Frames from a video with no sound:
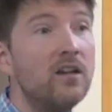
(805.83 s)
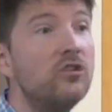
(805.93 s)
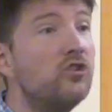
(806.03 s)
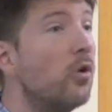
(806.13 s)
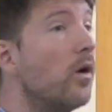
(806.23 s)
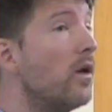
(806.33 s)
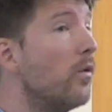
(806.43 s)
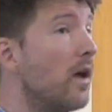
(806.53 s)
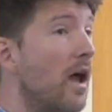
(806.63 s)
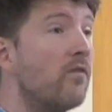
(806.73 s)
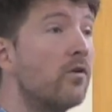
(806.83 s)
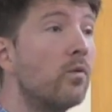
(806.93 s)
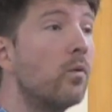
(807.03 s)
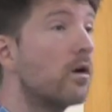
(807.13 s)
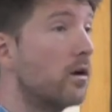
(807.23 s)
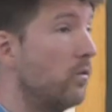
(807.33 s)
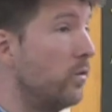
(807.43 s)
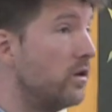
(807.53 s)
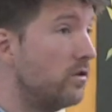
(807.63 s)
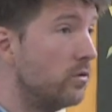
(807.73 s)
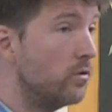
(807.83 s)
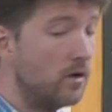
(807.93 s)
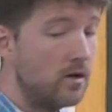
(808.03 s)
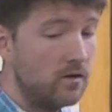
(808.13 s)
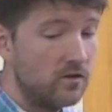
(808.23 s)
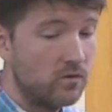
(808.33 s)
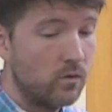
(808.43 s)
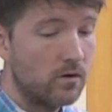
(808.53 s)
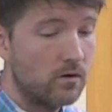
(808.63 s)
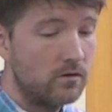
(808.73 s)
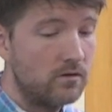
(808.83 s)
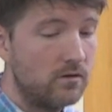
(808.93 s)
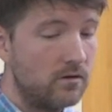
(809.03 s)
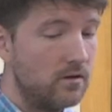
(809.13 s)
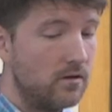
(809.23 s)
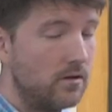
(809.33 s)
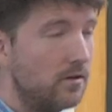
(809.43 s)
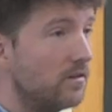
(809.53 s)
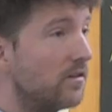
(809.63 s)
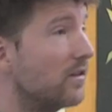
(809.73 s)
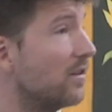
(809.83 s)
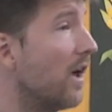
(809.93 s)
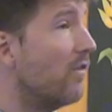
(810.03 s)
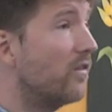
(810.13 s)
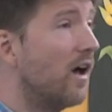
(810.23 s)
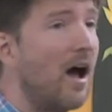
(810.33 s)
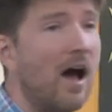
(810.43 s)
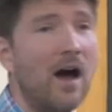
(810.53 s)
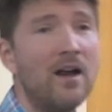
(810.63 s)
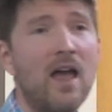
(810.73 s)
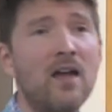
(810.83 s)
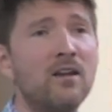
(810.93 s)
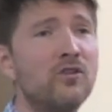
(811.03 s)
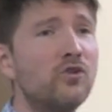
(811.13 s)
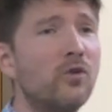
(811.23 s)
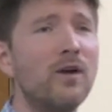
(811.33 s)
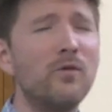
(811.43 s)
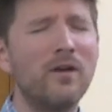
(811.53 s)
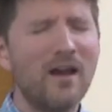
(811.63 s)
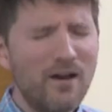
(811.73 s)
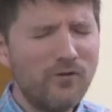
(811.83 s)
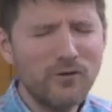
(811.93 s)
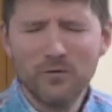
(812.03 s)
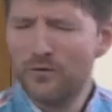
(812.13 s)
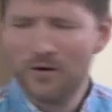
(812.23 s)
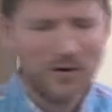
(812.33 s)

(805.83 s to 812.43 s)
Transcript: enjoy whatever work we do in this world. To love God and enjoy whatever work